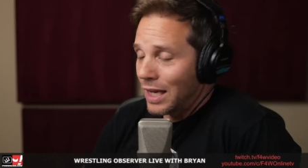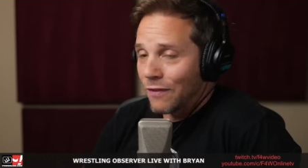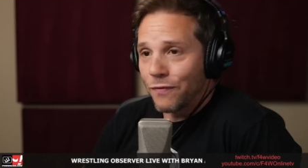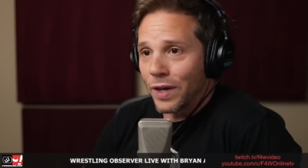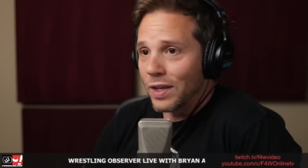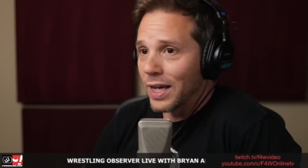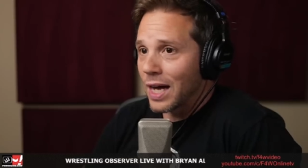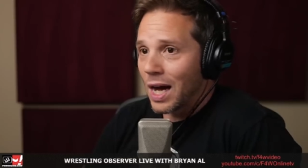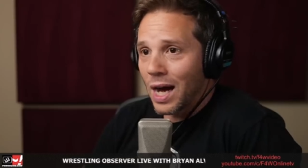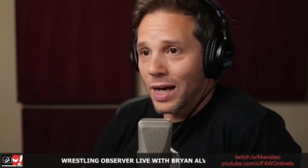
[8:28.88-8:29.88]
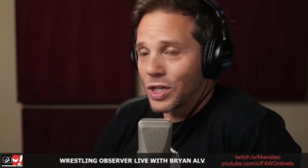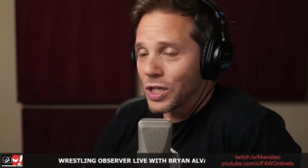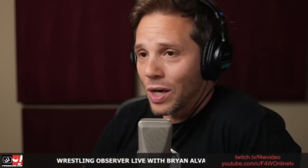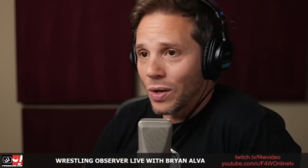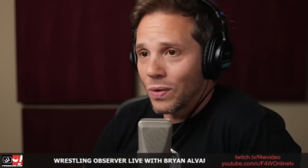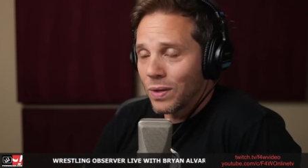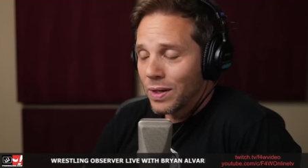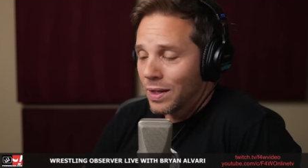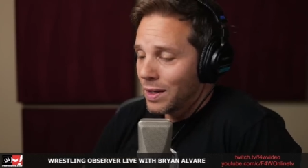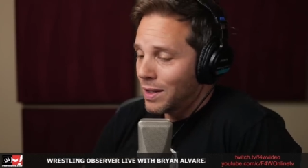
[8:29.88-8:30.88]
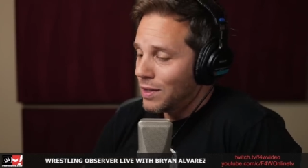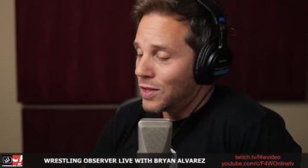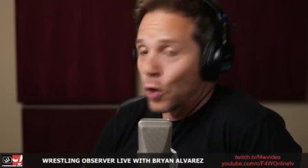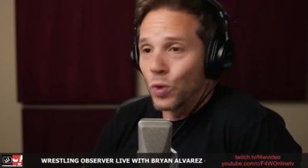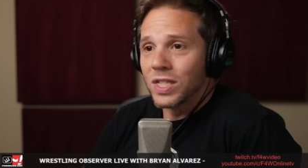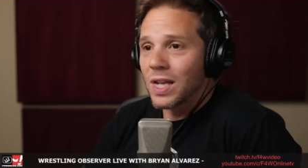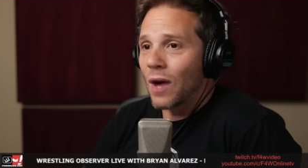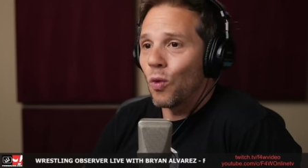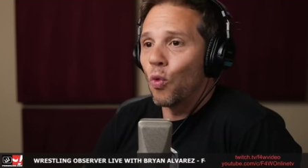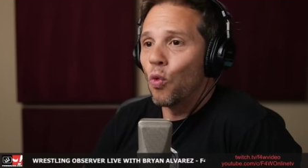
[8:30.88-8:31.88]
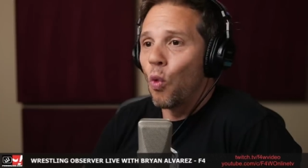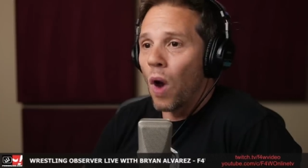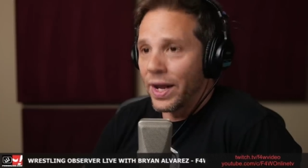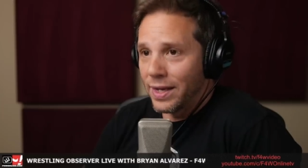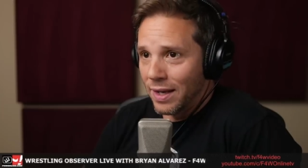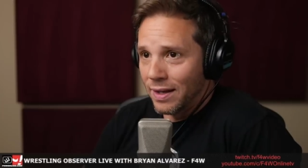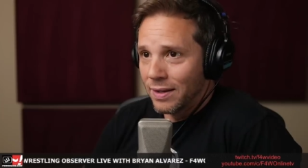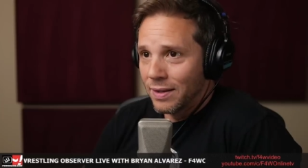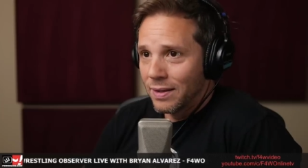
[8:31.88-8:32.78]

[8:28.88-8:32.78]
It felt like a hot show. There was not one